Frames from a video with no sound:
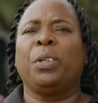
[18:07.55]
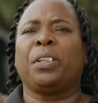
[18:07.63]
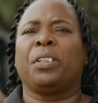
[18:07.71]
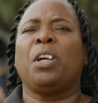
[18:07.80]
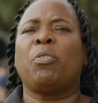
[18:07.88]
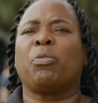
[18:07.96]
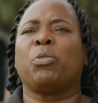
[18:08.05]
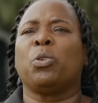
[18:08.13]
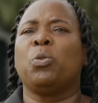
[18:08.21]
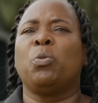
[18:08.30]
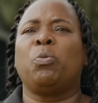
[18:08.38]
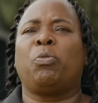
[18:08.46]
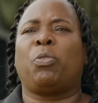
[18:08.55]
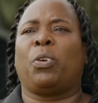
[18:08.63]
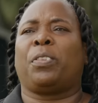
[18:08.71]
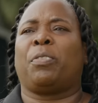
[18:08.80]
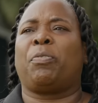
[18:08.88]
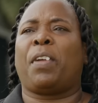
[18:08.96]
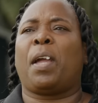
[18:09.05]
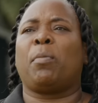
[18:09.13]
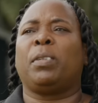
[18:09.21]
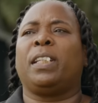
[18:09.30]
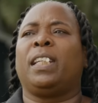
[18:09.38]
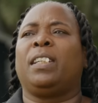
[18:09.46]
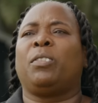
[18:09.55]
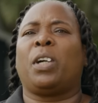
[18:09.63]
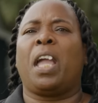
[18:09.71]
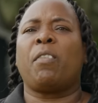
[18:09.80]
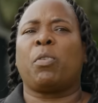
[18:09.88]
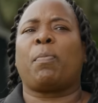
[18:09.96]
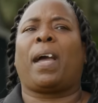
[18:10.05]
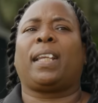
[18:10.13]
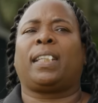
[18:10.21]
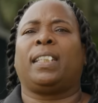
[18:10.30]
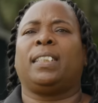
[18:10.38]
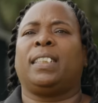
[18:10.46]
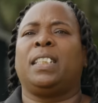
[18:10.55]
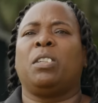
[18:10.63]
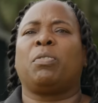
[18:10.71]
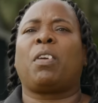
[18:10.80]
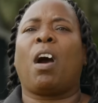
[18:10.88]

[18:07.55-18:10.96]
with enough room for the family, where everybody can live